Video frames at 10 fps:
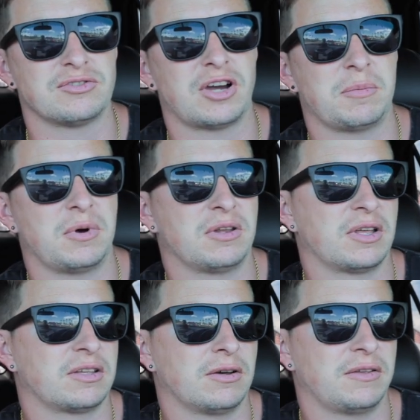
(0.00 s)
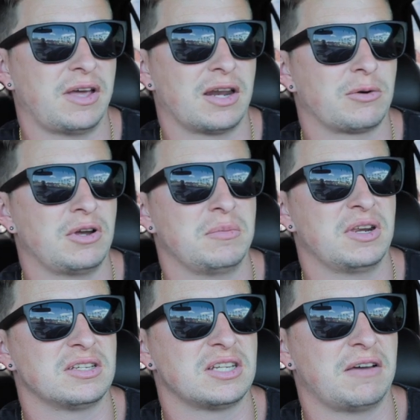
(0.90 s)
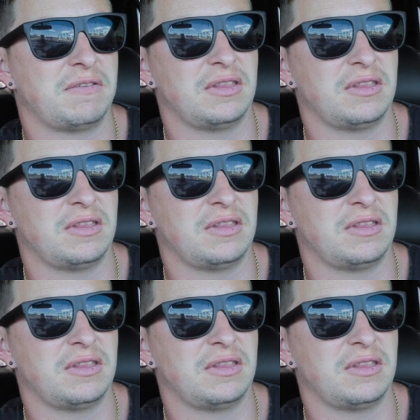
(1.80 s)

drop on like all that equipment and stuff.